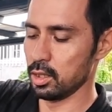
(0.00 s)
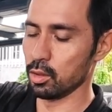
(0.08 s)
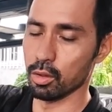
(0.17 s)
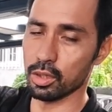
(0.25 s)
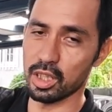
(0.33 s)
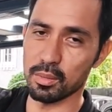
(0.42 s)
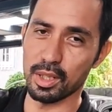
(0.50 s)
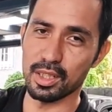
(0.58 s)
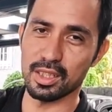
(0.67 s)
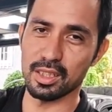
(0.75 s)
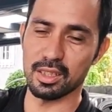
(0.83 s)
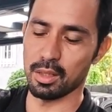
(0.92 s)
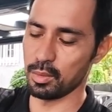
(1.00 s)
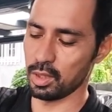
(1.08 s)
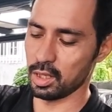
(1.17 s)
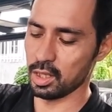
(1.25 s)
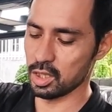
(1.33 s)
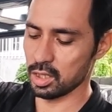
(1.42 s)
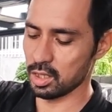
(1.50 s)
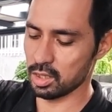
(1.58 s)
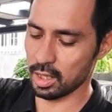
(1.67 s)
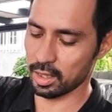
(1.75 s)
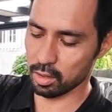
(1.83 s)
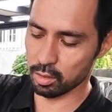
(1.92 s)
the cool thing about disassembling an engine
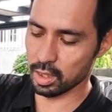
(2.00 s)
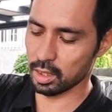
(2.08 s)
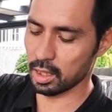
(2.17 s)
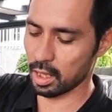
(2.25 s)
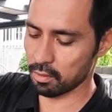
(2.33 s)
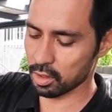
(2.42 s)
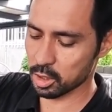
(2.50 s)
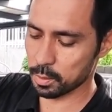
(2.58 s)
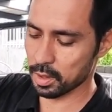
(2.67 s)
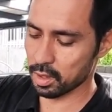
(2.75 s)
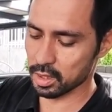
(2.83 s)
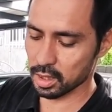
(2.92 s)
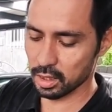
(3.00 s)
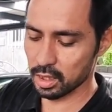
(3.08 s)
is like you get a lot of experience,